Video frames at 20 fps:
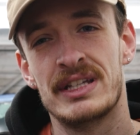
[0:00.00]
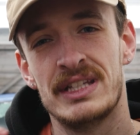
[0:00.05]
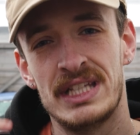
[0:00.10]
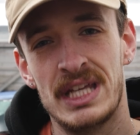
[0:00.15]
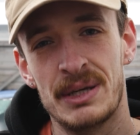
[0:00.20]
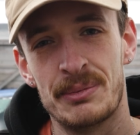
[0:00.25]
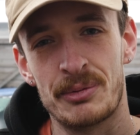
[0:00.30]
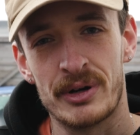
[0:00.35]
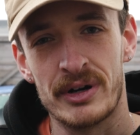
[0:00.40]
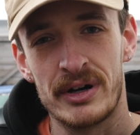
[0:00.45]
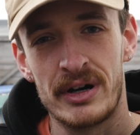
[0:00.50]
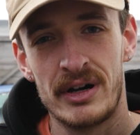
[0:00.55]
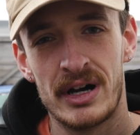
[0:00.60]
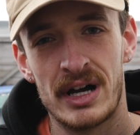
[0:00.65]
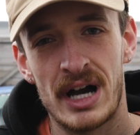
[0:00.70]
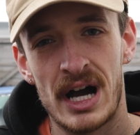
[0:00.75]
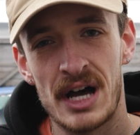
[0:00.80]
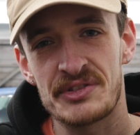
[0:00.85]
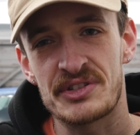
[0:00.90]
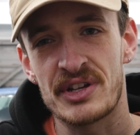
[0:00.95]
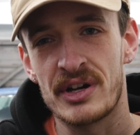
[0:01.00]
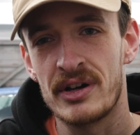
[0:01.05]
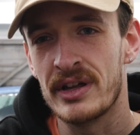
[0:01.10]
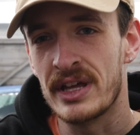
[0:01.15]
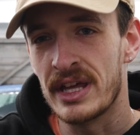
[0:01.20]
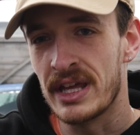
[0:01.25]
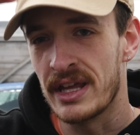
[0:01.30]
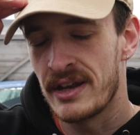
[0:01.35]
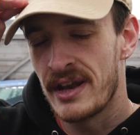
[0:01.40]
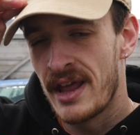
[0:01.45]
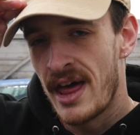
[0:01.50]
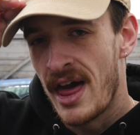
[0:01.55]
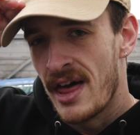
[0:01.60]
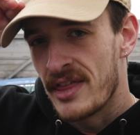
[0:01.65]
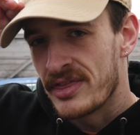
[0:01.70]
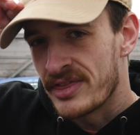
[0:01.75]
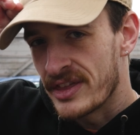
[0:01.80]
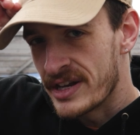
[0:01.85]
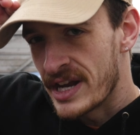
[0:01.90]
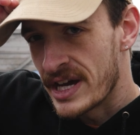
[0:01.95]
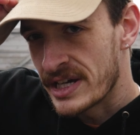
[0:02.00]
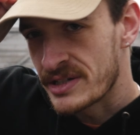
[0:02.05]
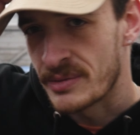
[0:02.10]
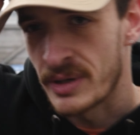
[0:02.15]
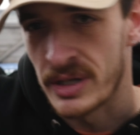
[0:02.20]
Keep it real. I'll see y'all in the next